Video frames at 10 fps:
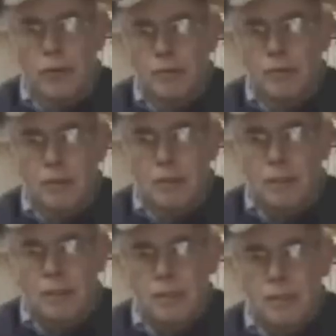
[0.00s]
own.
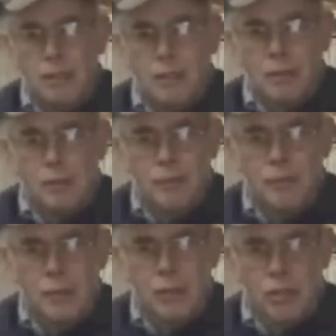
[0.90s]

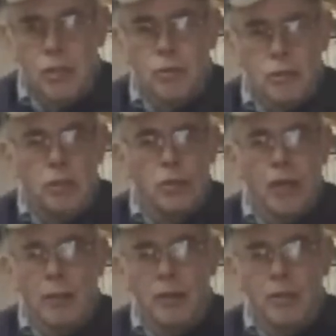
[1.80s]
I choose to do
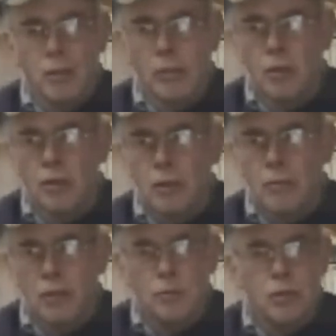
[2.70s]
that because
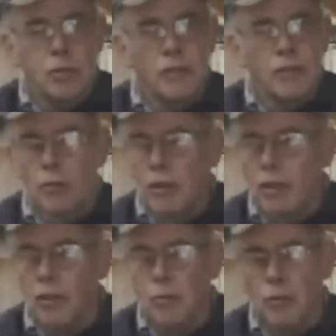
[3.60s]
I'm too difficult to
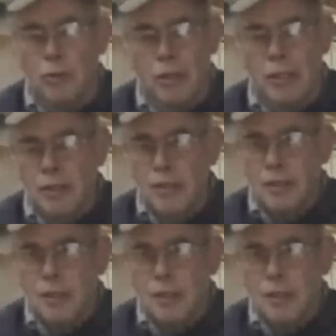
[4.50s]
get on with, really.